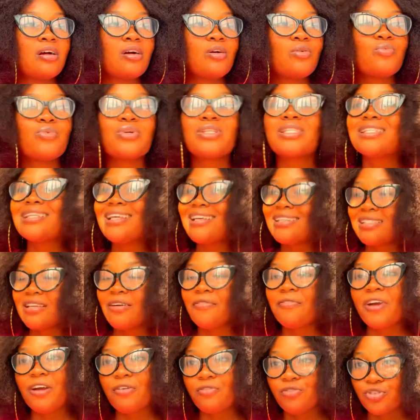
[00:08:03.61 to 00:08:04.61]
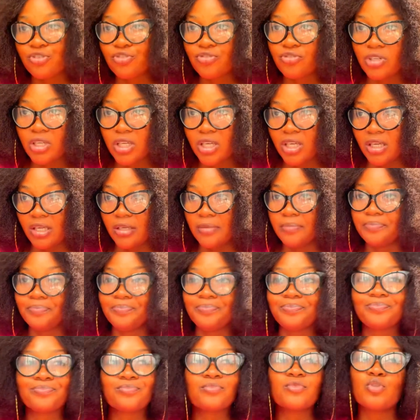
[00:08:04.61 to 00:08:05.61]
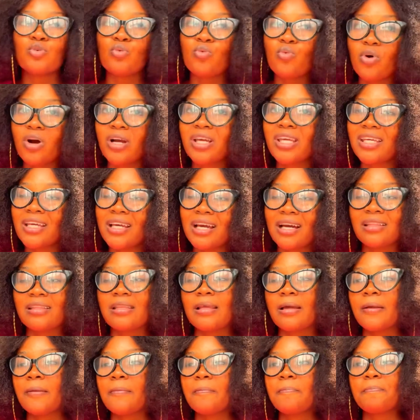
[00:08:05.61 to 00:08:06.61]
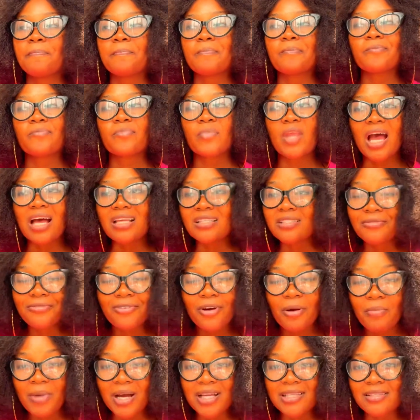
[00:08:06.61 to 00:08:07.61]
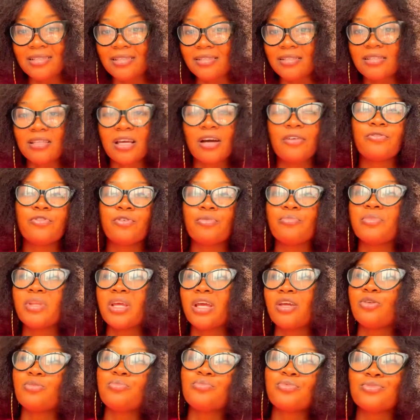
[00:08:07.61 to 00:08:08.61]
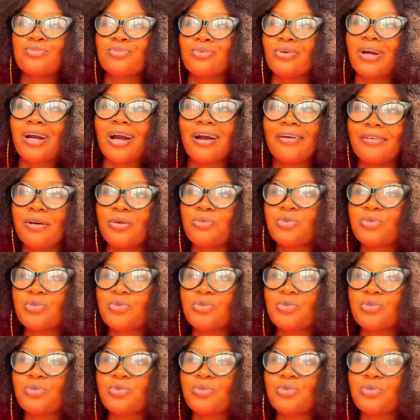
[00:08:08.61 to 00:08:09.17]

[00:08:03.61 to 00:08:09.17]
With less than 500k, you work in Qatar as a pharmacist, and from there you build your career.